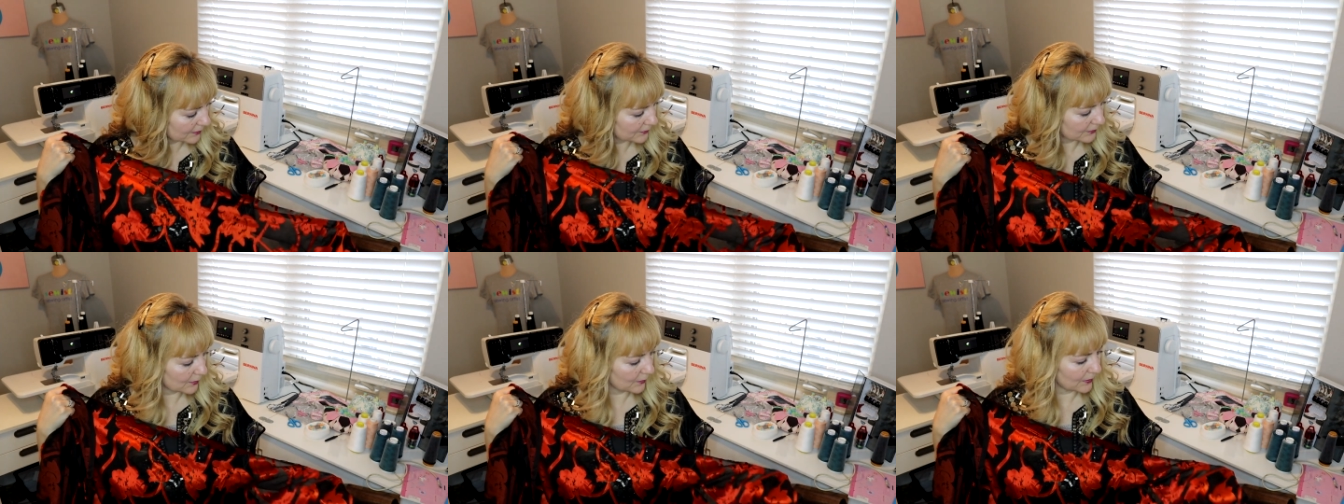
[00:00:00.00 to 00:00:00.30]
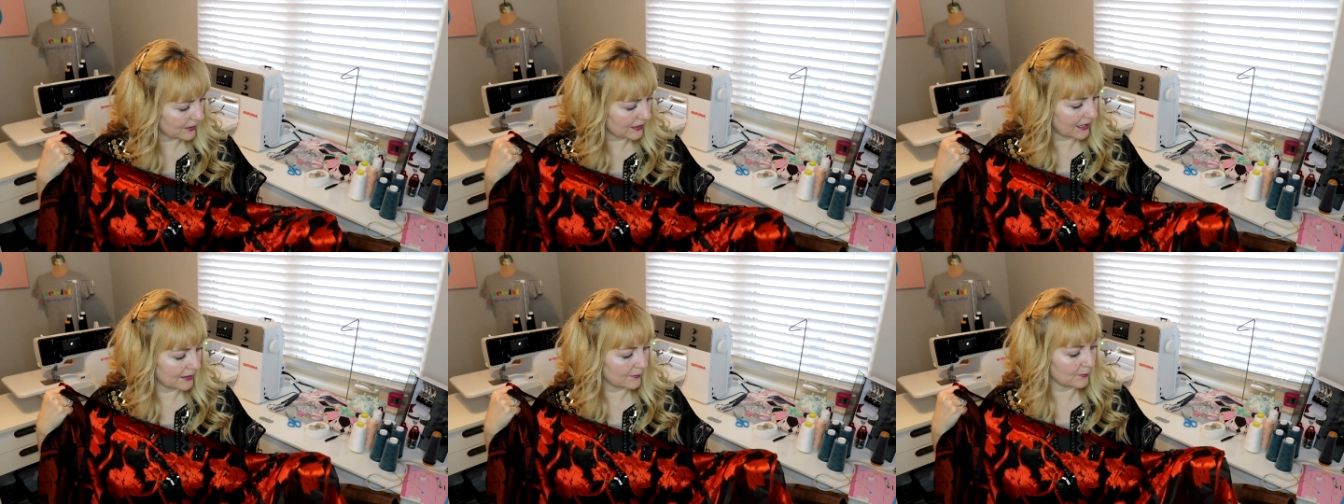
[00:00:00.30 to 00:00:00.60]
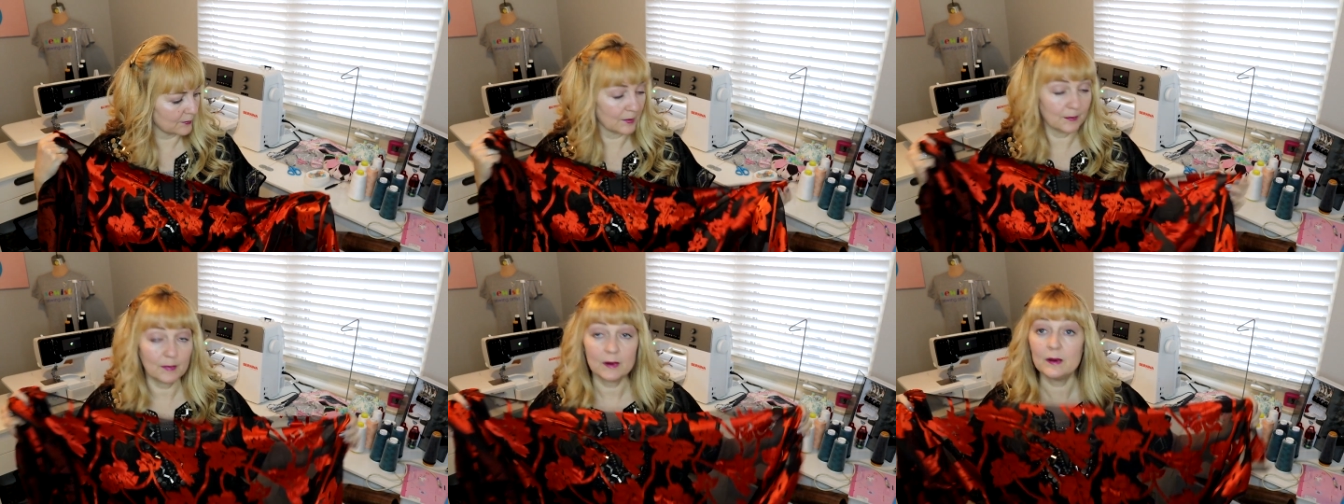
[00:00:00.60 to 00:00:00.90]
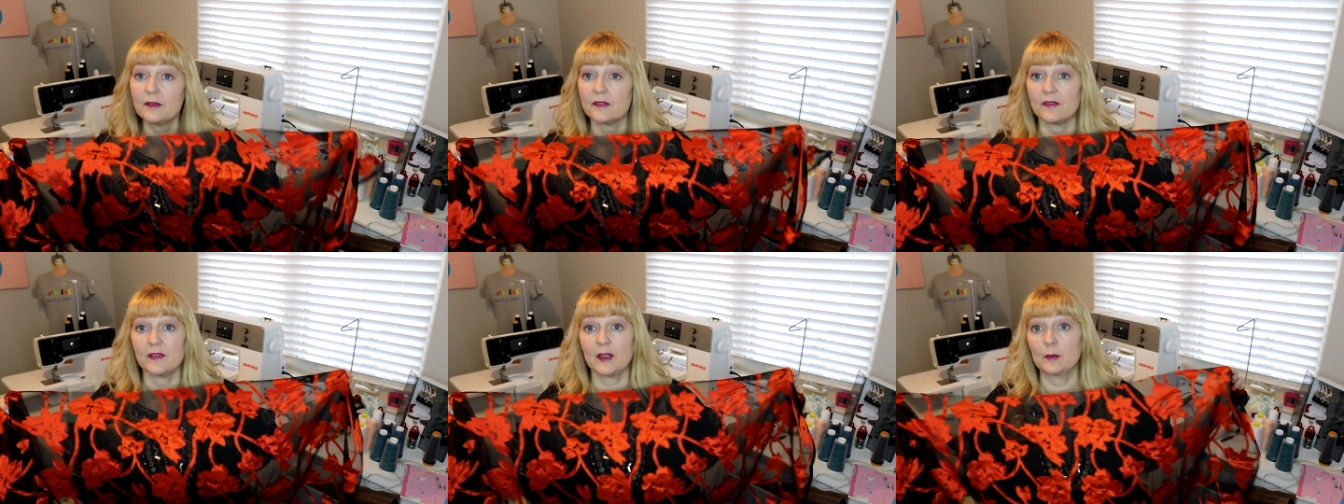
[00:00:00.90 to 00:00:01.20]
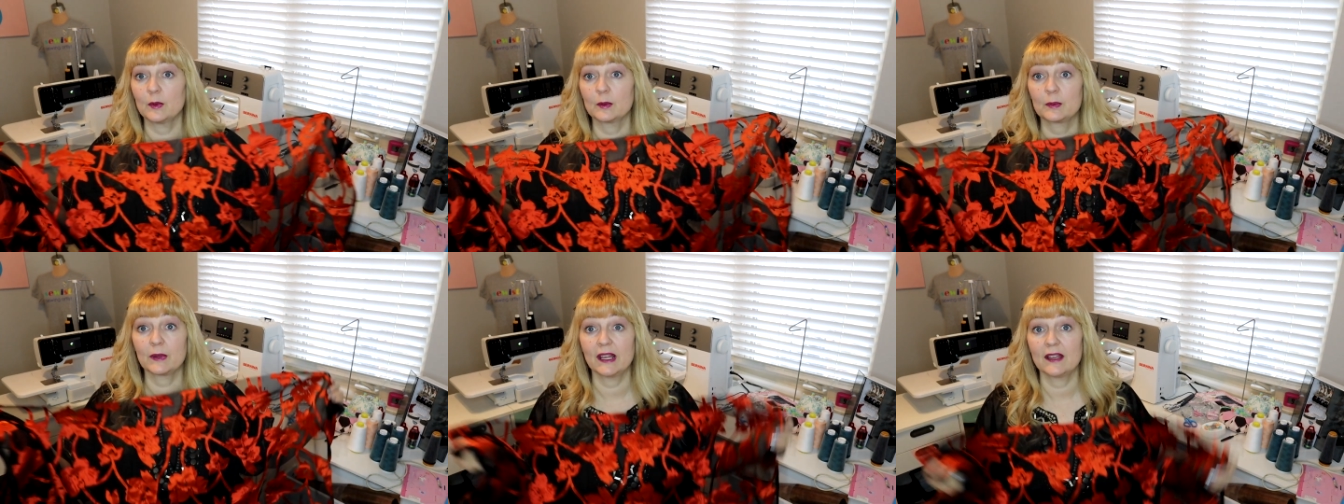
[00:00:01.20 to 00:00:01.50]
Don't know when I remember the
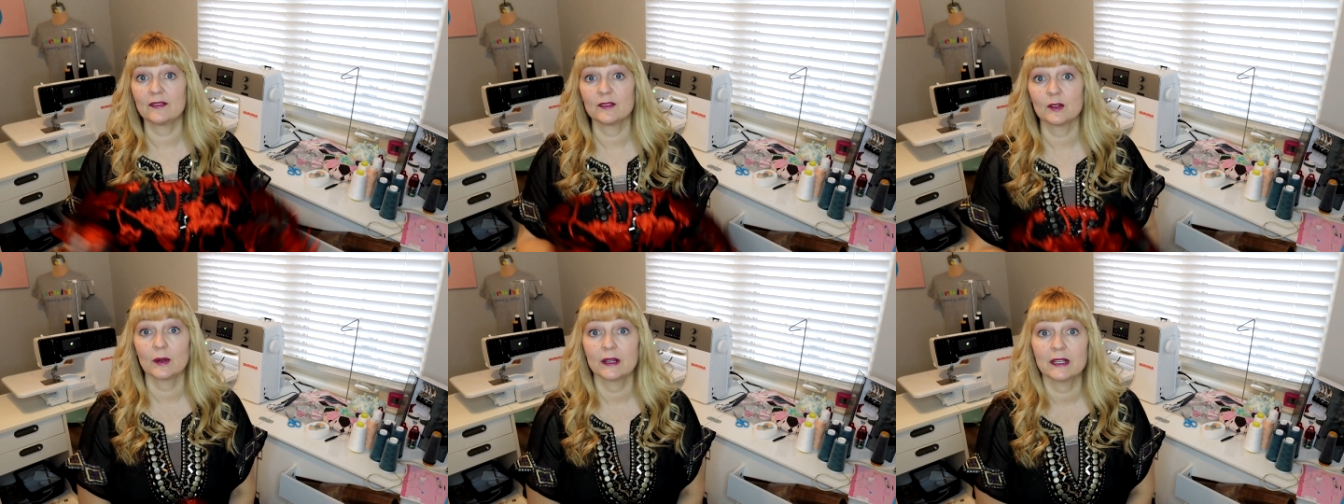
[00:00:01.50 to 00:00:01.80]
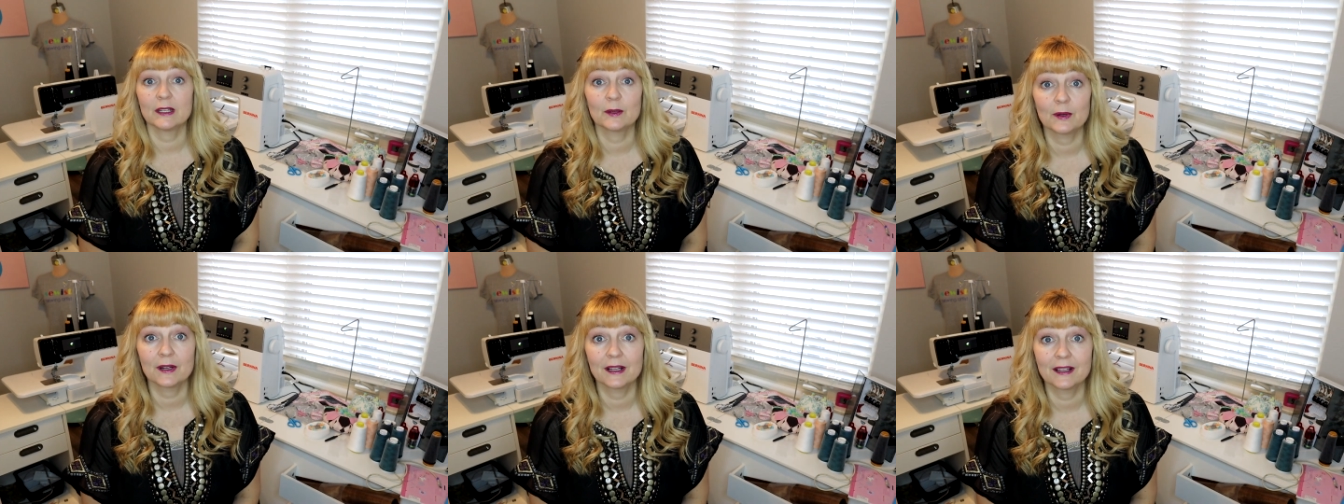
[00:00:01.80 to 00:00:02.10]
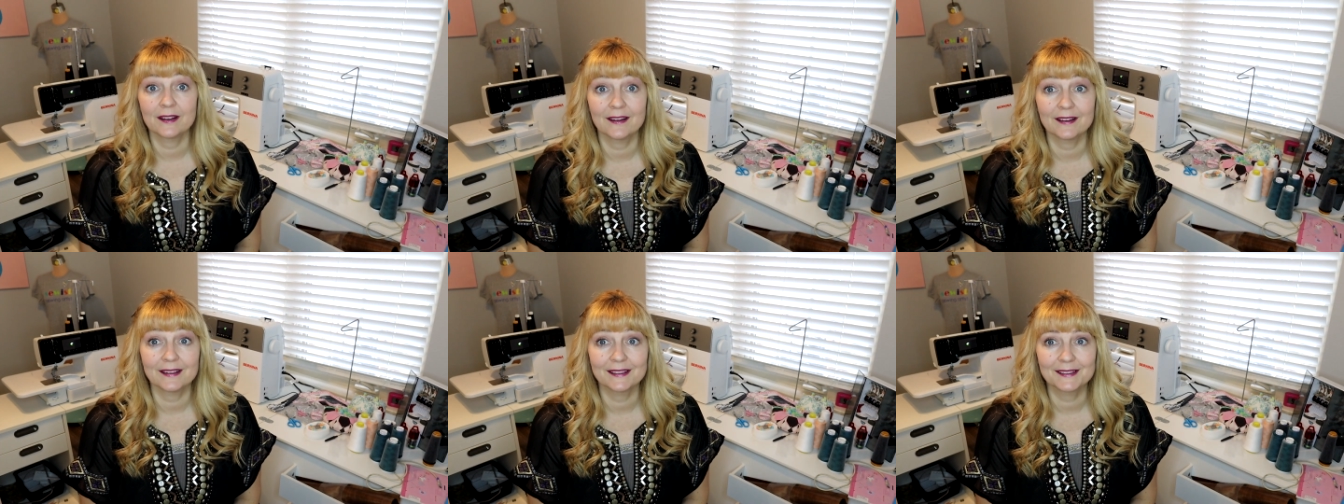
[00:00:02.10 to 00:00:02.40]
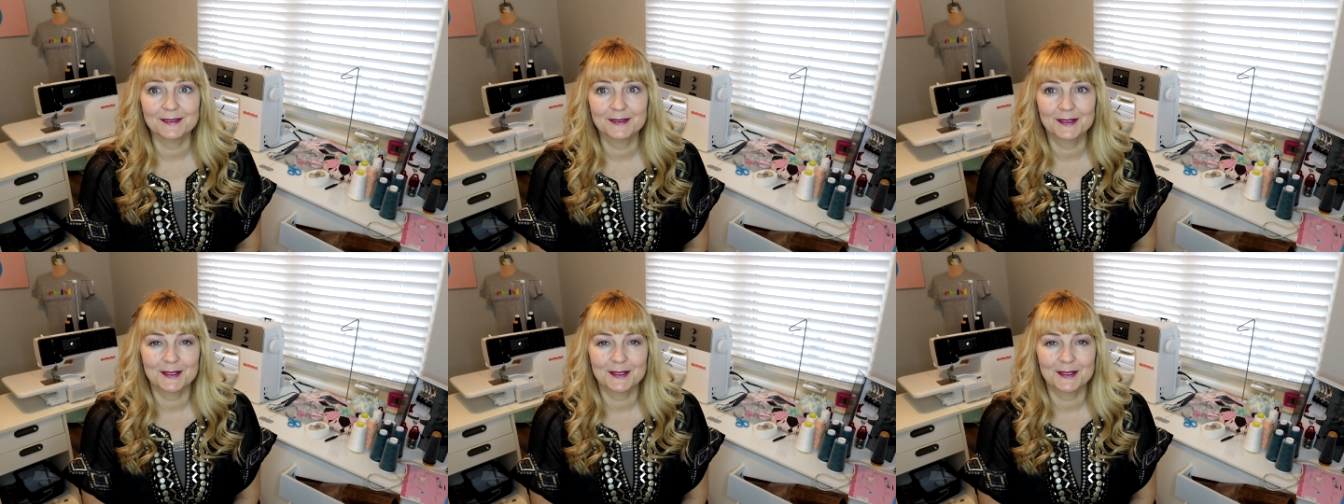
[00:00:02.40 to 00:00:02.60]
fabric, but I have no idea where I got it.